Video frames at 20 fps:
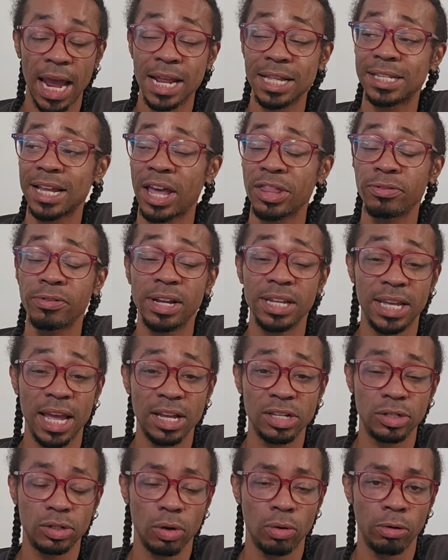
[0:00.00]
and it's either a
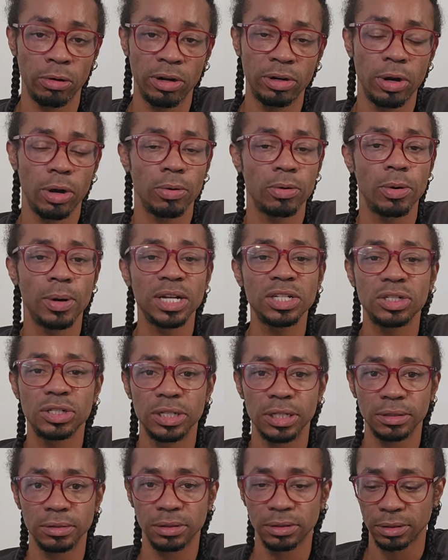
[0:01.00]
yes or a no question.